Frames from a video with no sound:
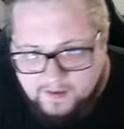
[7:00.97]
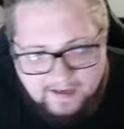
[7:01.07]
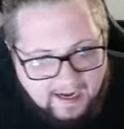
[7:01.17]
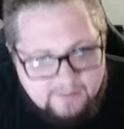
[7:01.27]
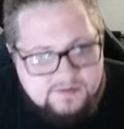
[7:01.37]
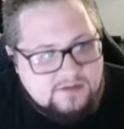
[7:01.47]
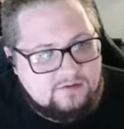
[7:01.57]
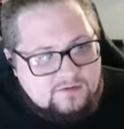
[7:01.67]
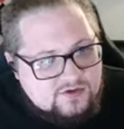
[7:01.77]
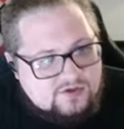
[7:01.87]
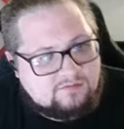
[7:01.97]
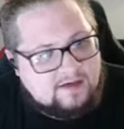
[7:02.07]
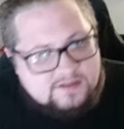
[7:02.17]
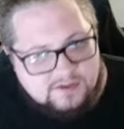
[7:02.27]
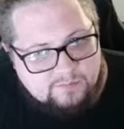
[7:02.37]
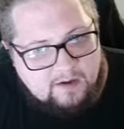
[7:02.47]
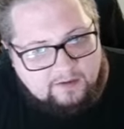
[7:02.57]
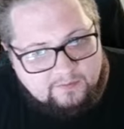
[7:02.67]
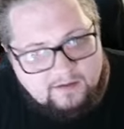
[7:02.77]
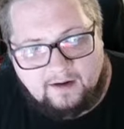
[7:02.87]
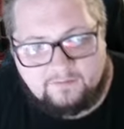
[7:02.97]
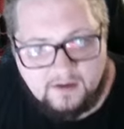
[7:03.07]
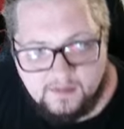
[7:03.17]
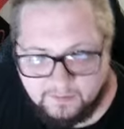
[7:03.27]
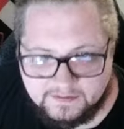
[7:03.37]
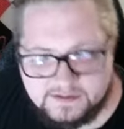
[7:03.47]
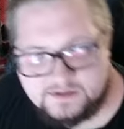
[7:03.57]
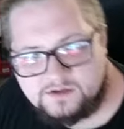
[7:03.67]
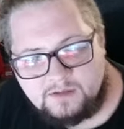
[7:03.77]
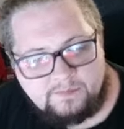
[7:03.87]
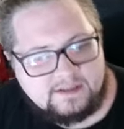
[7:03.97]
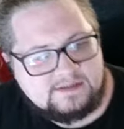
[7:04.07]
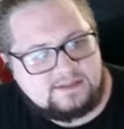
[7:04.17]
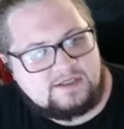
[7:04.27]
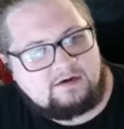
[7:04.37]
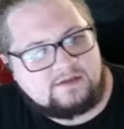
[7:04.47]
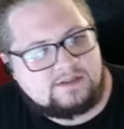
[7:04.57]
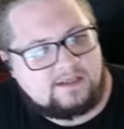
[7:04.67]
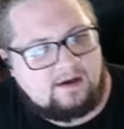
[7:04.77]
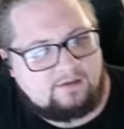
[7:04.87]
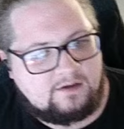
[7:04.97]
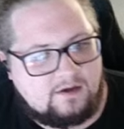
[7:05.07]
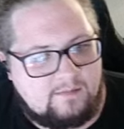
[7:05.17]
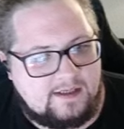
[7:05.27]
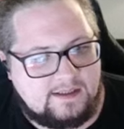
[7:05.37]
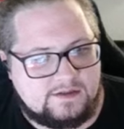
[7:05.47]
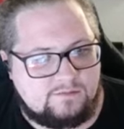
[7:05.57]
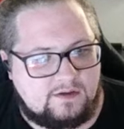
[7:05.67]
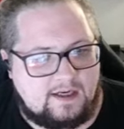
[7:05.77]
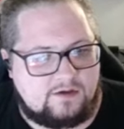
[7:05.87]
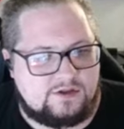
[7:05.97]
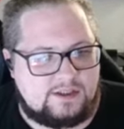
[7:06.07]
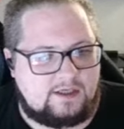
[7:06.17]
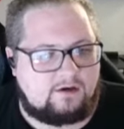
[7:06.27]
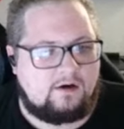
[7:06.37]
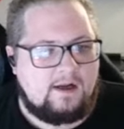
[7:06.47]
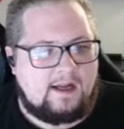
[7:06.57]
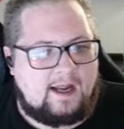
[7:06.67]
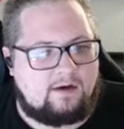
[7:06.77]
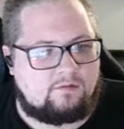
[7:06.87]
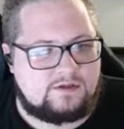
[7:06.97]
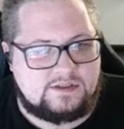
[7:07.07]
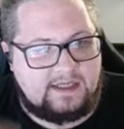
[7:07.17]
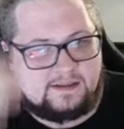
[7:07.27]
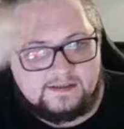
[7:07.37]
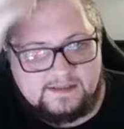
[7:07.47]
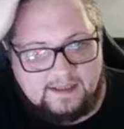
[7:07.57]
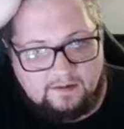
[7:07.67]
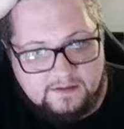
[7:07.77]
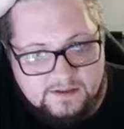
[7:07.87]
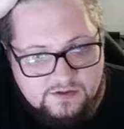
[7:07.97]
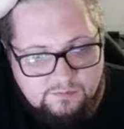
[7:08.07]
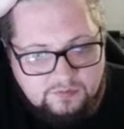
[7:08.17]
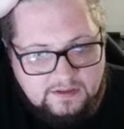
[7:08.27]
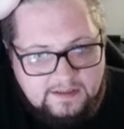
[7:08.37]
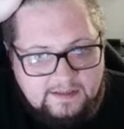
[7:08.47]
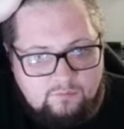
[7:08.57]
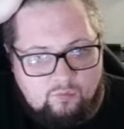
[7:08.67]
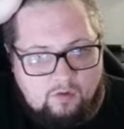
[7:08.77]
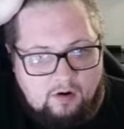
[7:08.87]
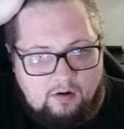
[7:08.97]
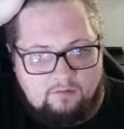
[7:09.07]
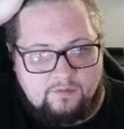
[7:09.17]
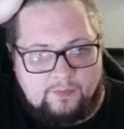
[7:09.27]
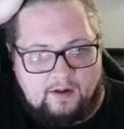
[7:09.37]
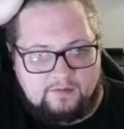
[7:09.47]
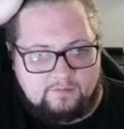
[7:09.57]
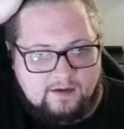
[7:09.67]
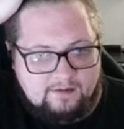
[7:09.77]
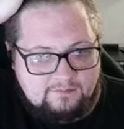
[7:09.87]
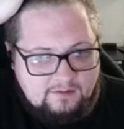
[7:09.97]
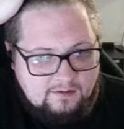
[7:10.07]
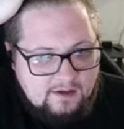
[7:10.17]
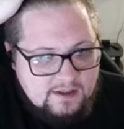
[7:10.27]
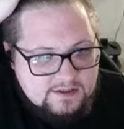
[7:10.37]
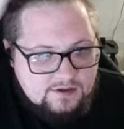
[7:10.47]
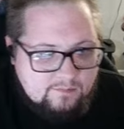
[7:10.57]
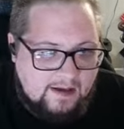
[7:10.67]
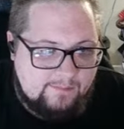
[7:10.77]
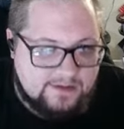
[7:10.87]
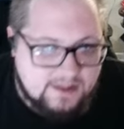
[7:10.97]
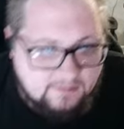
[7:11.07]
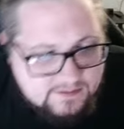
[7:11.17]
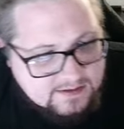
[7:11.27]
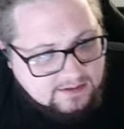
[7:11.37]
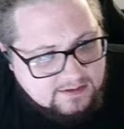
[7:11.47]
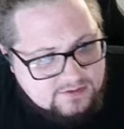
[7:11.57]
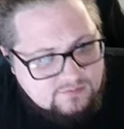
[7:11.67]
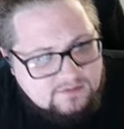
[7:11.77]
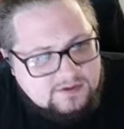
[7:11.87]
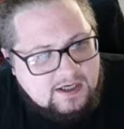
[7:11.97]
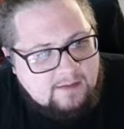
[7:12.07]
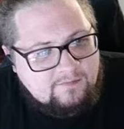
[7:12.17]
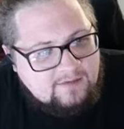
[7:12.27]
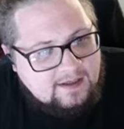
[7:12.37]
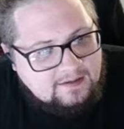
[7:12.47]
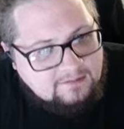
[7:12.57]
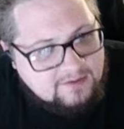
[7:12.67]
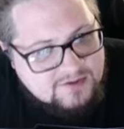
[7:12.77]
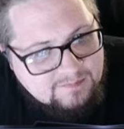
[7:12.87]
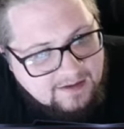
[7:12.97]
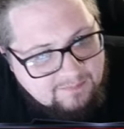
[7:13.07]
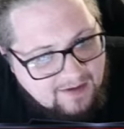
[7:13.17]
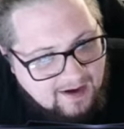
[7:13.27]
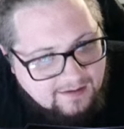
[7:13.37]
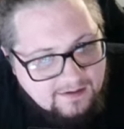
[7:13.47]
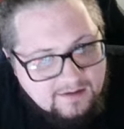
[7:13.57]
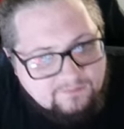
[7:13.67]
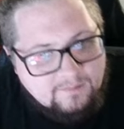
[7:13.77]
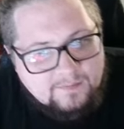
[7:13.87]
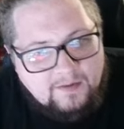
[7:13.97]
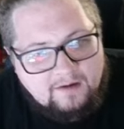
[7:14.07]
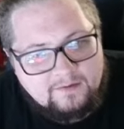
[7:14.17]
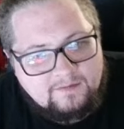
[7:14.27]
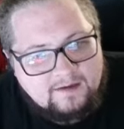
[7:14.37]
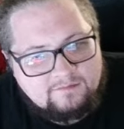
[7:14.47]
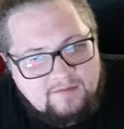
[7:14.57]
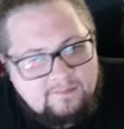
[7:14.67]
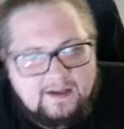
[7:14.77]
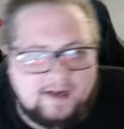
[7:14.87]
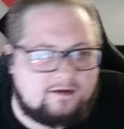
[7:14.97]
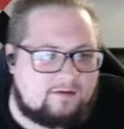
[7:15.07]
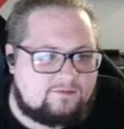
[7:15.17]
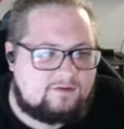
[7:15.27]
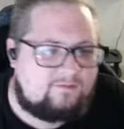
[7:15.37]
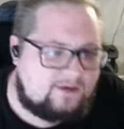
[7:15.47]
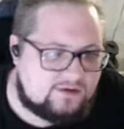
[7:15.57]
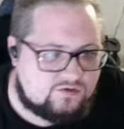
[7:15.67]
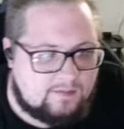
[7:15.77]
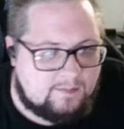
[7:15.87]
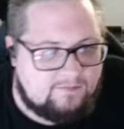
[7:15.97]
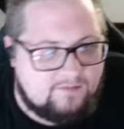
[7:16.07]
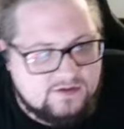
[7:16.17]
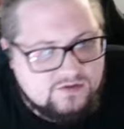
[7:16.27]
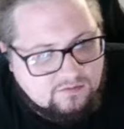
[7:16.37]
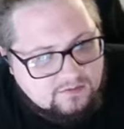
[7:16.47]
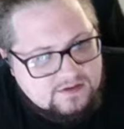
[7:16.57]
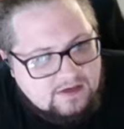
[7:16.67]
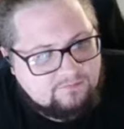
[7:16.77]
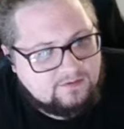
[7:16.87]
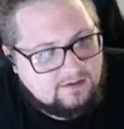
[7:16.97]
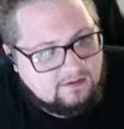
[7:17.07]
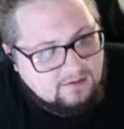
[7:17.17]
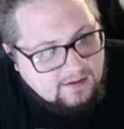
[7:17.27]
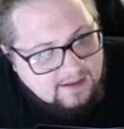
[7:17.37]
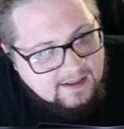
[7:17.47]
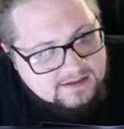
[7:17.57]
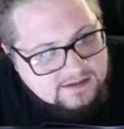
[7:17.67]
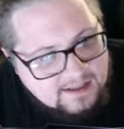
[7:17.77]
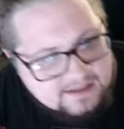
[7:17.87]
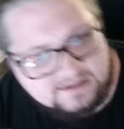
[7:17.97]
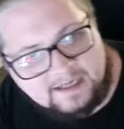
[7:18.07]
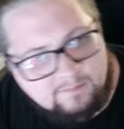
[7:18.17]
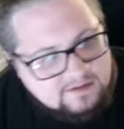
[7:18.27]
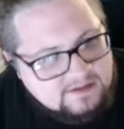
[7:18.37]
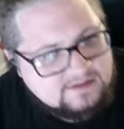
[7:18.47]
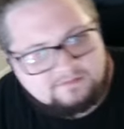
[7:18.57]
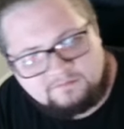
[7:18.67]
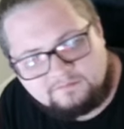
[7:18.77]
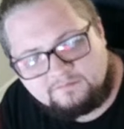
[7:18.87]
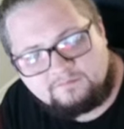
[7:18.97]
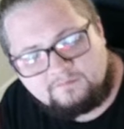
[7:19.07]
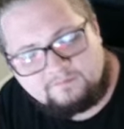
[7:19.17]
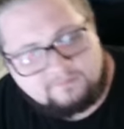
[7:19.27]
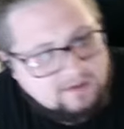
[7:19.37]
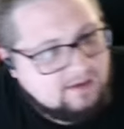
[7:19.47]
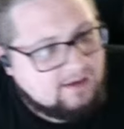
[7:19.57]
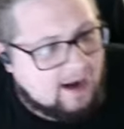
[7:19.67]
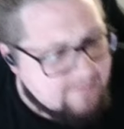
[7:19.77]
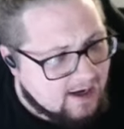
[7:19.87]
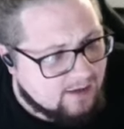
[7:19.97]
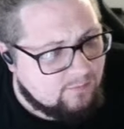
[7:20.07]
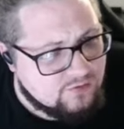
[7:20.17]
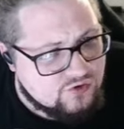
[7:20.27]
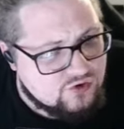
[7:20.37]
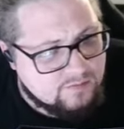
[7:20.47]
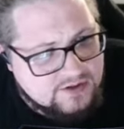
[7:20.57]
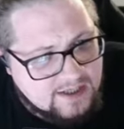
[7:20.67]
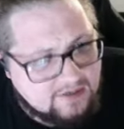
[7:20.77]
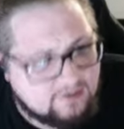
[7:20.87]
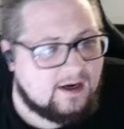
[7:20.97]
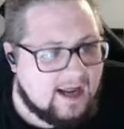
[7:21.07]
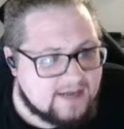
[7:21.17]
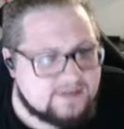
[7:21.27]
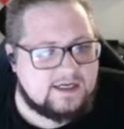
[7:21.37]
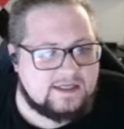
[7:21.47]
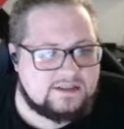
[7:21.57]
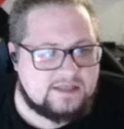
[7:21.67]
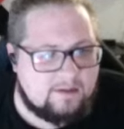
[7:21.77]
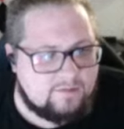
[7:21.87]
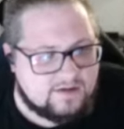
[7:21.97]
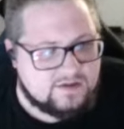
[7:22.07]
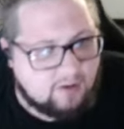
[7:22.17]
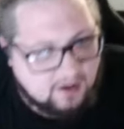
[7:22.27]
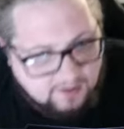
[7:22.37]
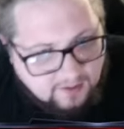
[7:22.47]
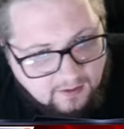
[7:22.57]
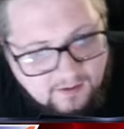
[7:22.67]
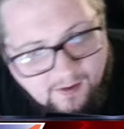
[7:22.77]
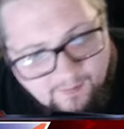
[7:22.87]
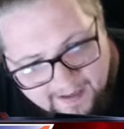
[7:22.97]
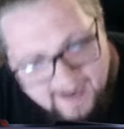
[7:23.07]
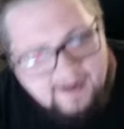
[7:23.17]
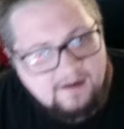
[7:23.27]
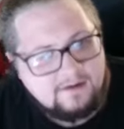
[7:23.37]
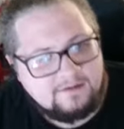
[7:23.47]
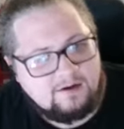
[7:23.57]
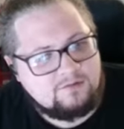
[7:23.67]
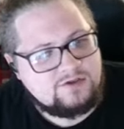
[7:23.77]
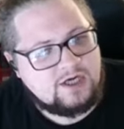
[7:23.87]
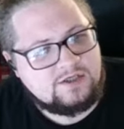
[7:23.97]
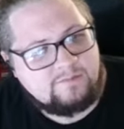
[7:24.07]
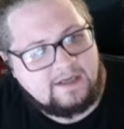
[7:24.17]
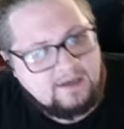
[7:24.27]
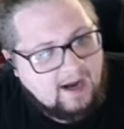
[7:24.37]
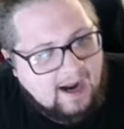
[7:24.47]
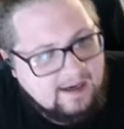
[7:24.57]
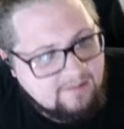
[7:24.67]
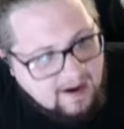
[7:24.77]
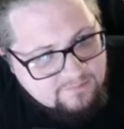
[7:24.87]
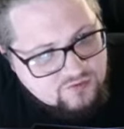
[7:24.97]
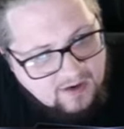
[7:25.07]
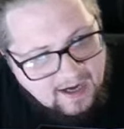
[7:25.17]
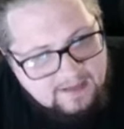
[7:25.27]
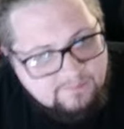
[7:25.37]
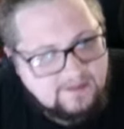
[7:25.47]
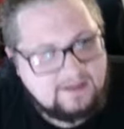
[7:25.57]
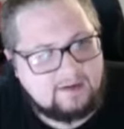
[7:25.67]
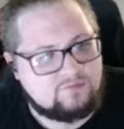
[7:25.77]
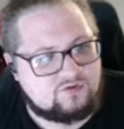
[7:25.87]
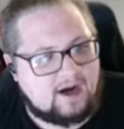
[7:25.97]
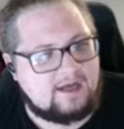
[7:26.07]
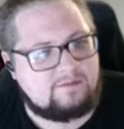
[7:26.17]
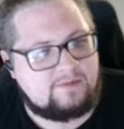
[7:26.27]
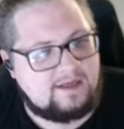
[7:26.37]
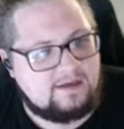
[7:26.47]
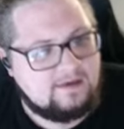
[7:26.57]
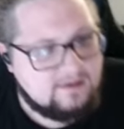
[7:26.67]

an absolute disgrace, this Poliwrath. But this is good because the Jellicent now can come in and get some good energy here, and or just take this thing out. It does completely wall the Poliwrath here. So maybe Jellicent can do a job of getting the lunch money back from the Poliwrath, maybe hand it off to the Venusaur. Maybe Venusaur goes out for dinner, has a nice time with his... I'm not going to assume its gender. Has a nice time with its partner, okay? Don't judge me. I, I'm trying to be... I'm trying to be...